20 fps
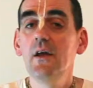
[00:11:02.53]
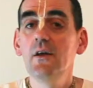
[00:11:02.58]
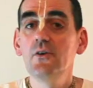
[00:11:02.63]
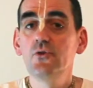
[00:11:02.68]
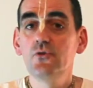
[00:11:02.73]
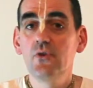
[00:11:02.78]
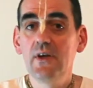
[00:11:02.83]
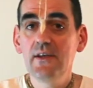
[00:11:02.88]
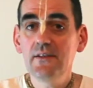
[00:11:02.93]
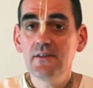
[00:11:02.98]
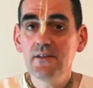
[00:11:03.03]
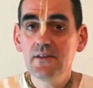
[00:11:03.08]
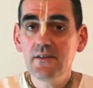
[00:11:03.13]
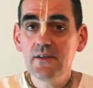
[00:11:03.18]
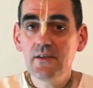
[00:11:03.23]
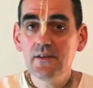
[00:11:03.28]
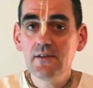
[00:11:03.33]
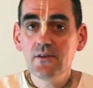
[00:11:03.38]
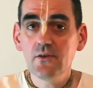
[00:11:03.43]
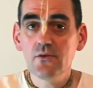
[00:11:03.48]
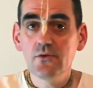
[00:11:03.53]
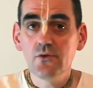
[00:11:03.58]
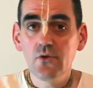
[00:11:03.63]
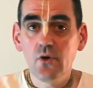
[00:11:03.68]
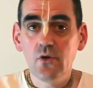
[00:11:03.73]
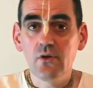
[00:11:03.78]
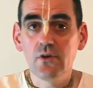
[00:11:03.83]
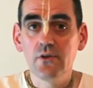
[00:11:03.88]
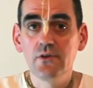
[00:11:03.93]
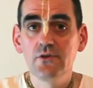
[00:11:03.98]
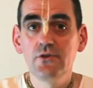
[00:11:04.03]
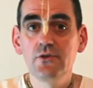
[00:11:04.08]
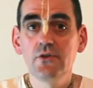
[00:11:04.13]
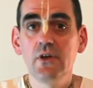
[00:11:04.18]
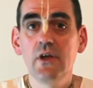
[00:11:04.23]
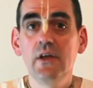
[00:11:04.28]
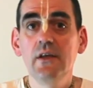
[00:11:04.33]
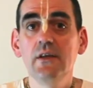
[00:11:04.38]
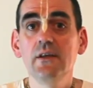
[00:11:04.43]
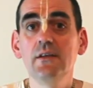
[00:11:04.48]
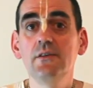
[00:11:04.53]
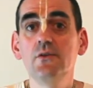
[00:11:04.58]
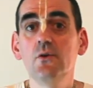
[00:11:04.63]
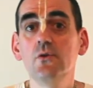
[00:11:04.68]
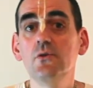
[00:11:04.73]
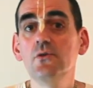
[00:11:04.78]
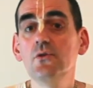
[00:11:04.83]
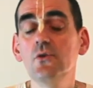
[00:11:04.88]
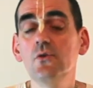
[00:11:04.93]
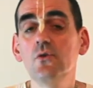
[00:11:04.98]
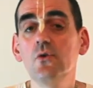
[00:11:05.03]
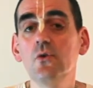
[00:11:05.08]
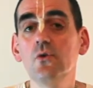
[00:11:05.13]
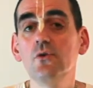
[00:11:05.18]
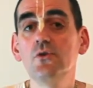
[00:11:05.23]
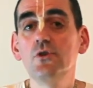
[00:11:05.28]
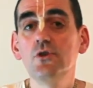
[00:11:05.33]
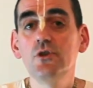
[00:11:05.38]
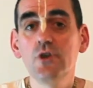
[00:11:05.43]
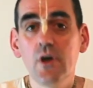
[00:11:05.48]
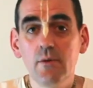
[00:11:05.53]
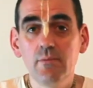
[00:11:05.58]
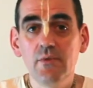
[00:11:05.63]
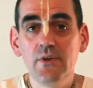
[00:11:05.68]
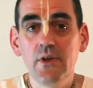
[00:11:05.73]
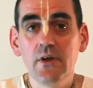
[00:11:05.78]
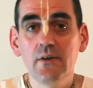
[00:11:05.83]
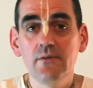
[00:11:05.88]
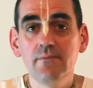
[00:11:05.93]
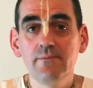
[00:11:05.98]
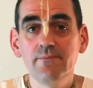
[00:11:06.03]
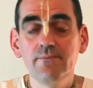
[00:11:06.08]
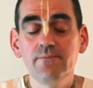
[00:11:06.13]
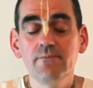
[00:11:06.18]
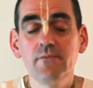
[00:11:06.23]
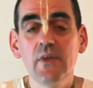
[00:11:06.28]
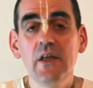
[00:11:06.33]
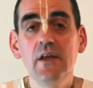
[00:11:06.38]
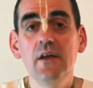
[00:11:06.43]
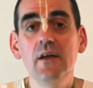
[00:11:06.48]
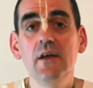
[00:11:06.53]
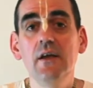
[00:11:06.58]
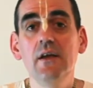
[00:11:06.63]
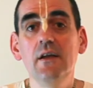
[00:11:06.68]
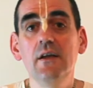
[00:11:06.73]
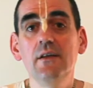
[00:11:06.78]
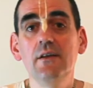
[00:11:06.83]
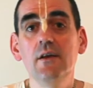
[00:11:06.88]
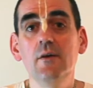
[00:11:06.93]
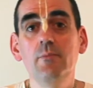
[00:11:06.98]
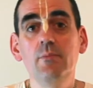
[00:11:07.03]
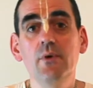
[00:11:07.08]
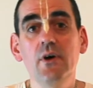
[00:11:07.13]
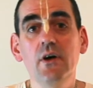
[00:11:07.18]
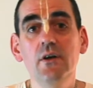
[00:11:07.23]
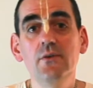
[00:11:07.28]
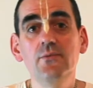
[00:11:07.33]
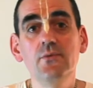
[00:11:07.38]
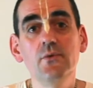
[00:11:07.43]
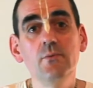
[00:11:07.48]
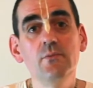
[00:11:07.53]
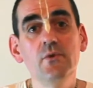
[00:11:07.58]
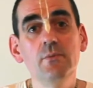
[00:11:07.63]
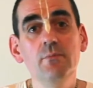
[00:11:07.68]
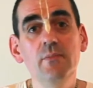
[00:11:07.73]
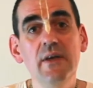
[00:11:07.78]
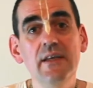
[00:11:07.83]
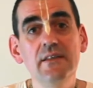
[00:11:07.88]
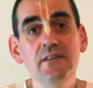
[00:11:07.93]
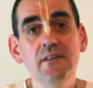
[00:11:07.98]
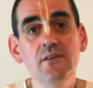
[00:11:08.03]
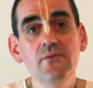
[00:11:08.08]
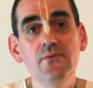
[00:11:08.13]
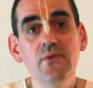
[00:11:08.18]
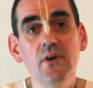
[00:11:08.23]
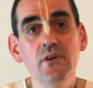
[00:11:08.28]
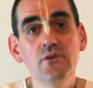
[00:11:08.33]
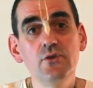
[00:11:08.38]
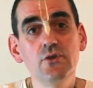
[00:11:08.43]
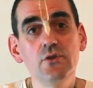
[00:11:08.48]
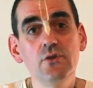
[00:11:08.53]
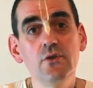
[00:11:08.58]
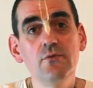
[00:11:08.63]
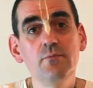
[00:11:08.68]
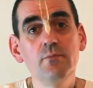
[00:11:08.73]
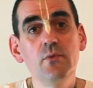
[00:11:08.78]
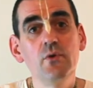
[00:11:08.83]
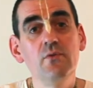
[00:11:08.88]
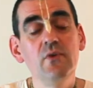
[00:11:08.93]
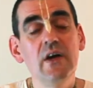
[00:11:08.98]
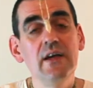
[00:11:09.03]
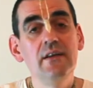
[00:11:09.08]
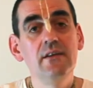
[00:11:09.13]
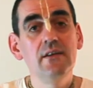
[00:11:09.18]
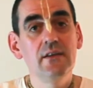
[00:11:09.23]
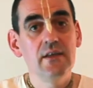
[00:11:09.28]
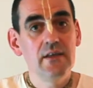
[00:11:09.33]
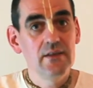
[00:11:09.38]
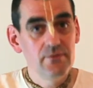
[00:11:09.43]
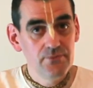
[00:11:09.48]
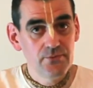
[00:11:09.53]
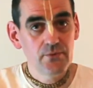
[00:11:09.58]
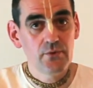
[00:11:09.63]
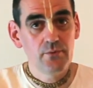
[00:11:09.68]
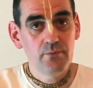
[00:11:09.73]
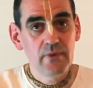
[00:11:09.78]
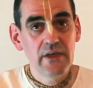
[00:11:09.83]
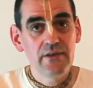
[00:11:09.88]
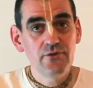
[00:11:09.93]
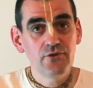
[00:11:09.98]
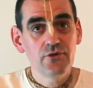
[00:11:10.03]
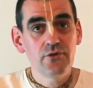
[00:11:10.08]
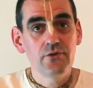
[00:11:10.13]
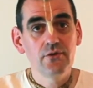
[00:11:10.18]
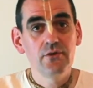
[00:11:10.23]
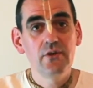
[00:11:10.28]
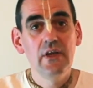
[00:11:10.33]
Transcendental knowledge is also called Shabda. And apart from the basic function of providing information,